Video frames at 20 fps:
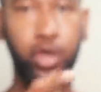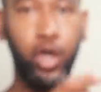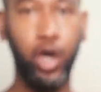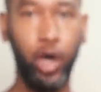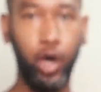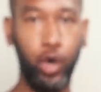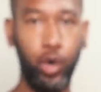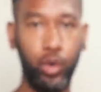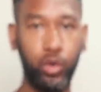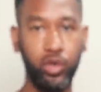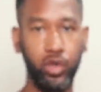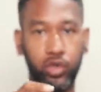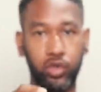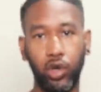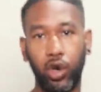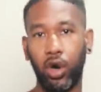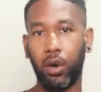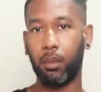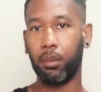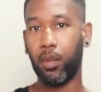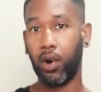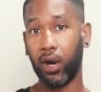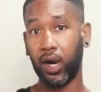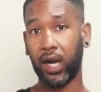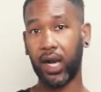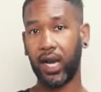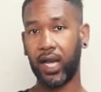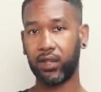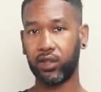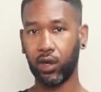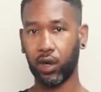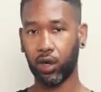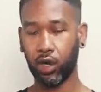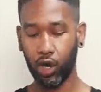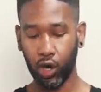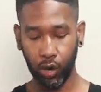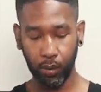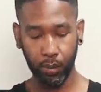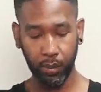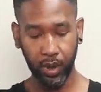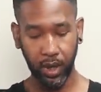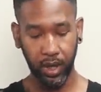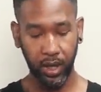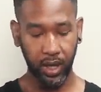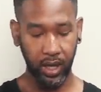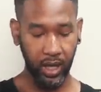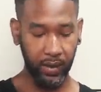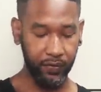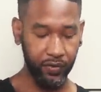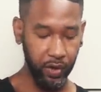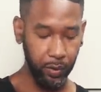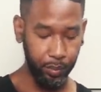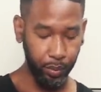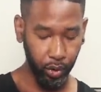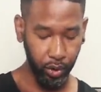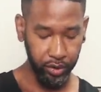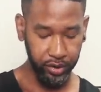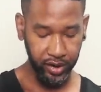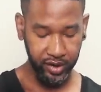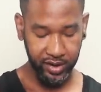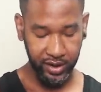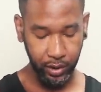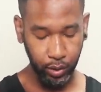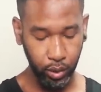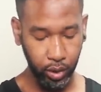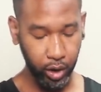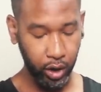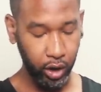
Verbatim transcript: code.moncler.com, if you put this little